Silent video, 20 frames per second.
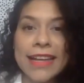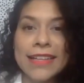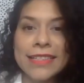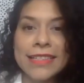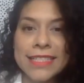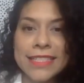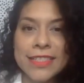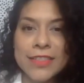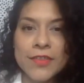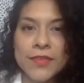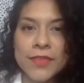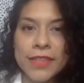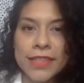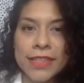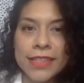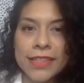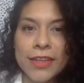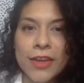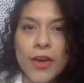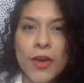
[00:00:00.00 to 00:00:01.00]
This is
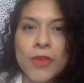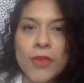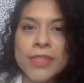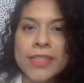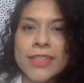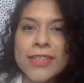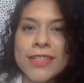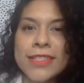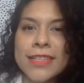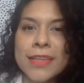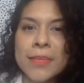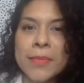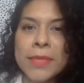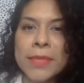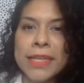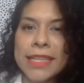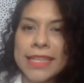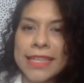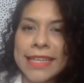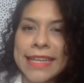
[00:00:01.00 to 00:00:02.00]
funny. Holding your
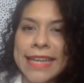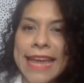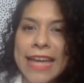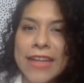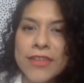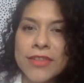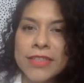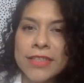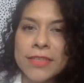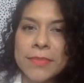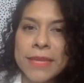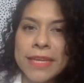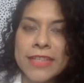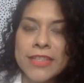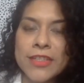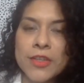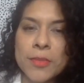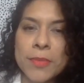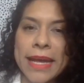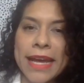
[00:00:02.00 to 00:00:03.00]
stomach in naturally
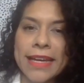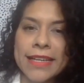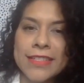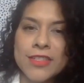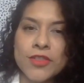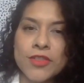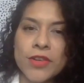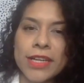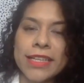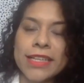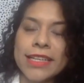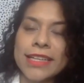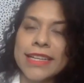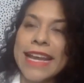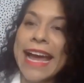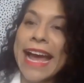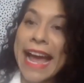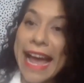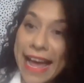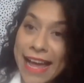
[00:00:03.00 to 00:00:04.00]
makes your back straighten.
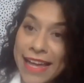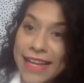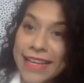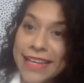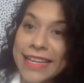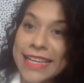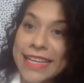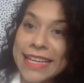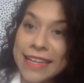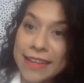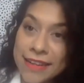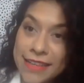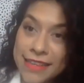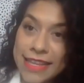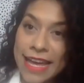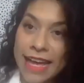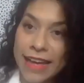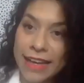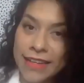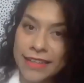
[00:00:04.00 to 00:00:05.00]
I hear
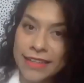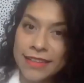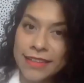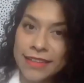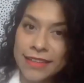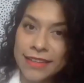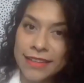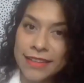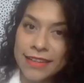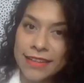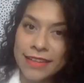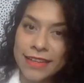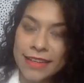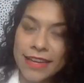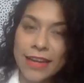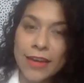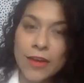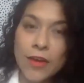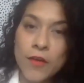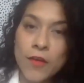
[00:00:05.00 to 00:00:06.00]
that.
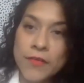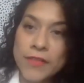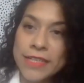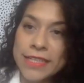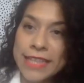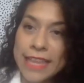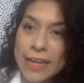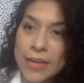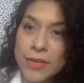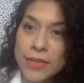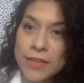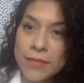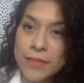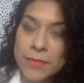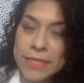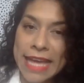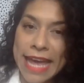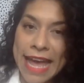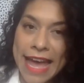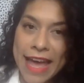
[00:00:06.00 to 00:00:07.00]
And hopefully that'll give
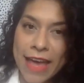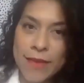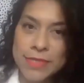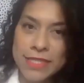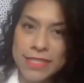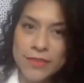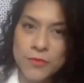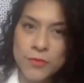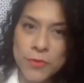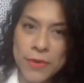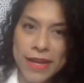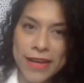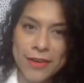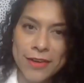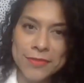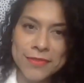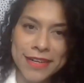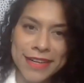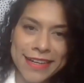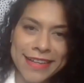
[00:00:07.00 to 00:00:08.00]
me abs as
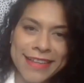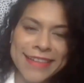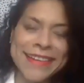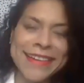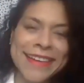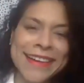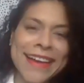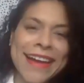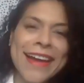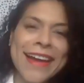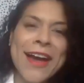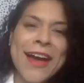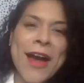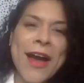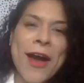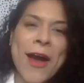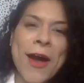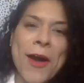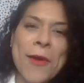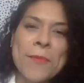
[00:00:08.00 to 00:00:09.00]
well, right?
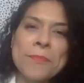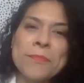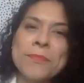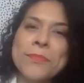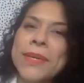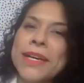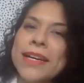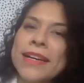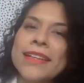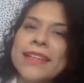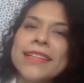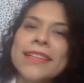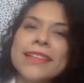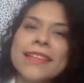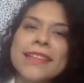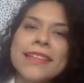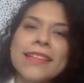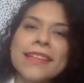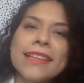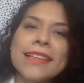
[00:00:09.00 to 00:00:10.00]
But
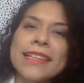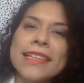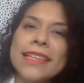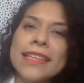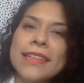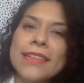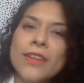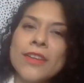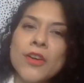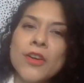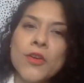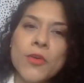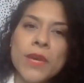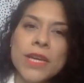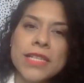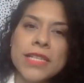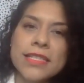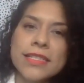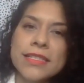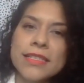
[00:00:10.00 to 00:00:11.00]
no
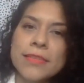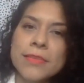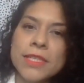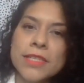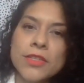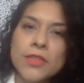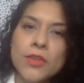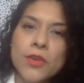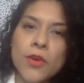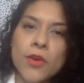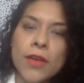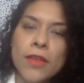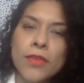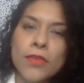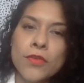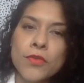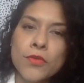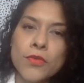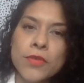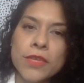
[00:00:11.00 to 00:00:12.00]
questions. I'm just going
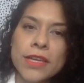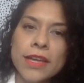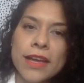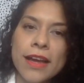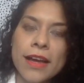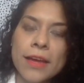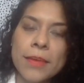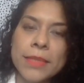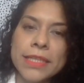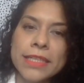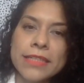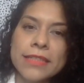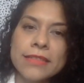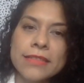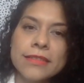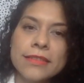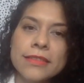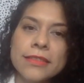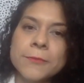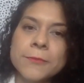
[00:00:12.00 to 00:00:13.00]
through the
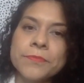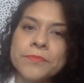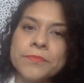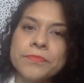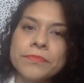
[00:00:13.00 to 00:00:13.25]
comments.